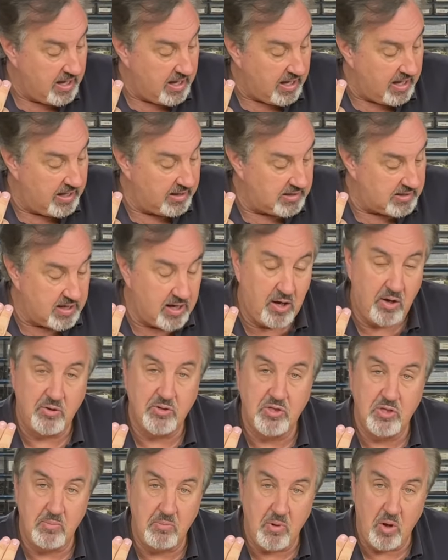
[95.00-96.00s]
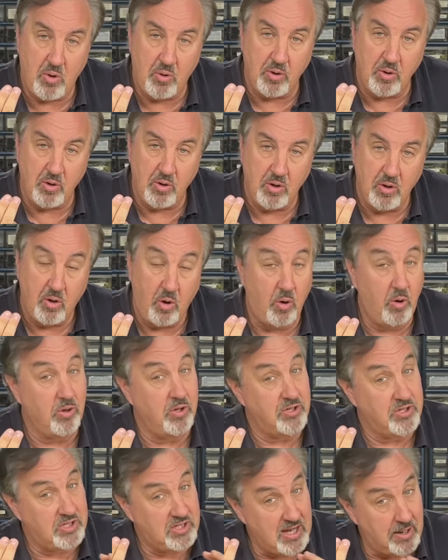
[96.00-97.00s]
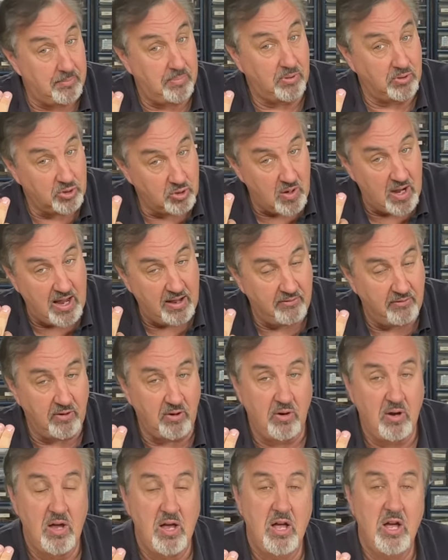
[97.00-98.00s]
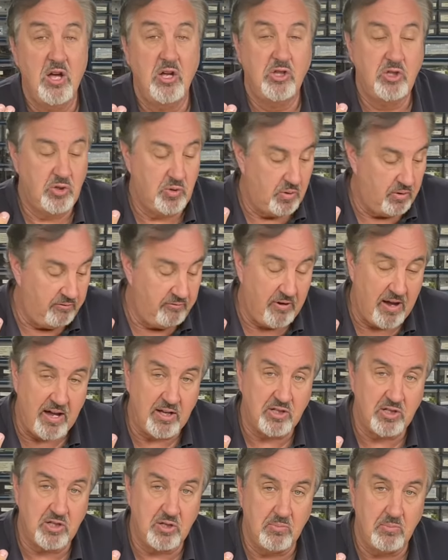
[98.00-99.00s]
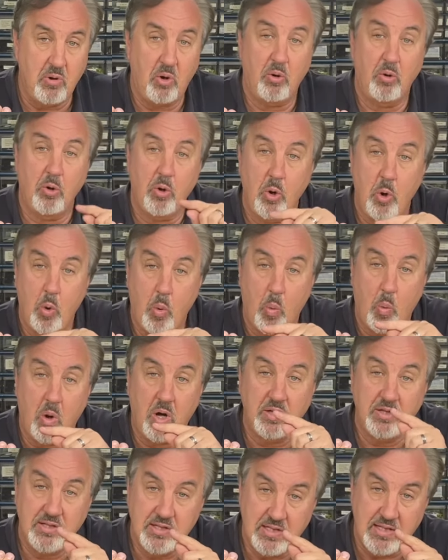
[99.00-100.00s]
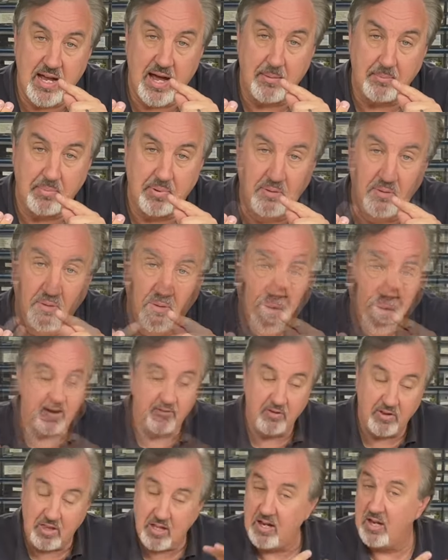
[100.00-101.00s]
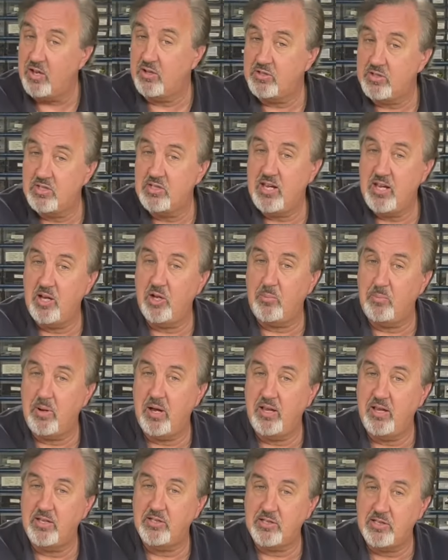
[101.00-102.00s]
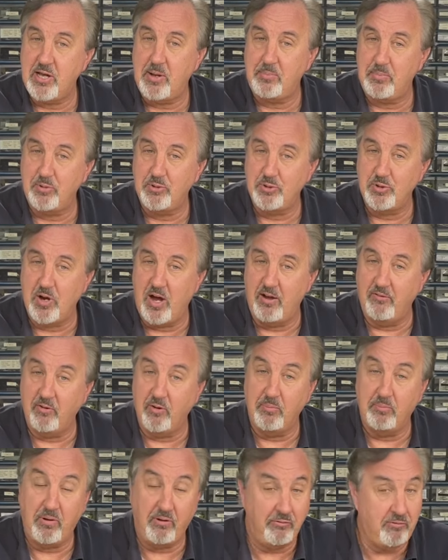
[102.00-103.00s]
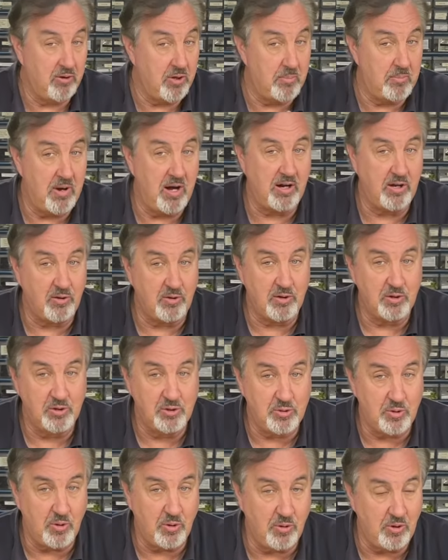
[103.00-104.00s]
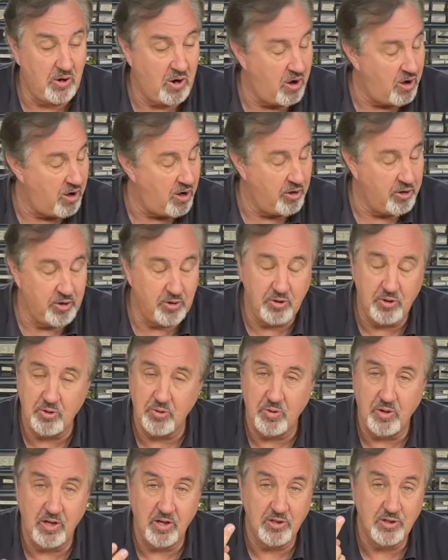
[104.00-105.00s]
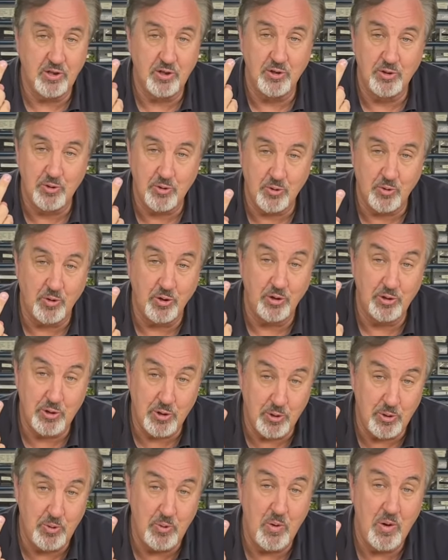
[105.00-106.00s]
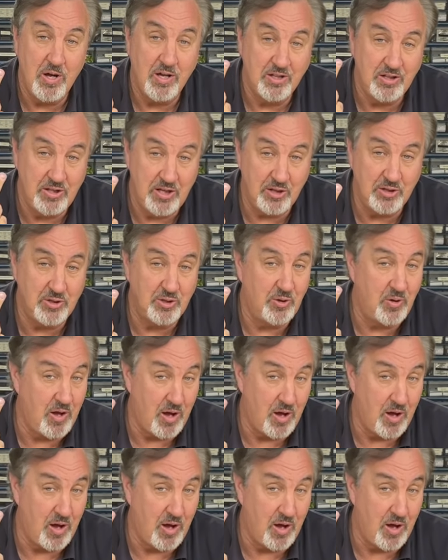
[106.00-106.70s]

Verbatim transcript: it tells the motor or the stepper driver to advance the motor 1 step. Everything else is handled by that stepper driver, but from the microcontroller, all you're doing is controlling 2 digital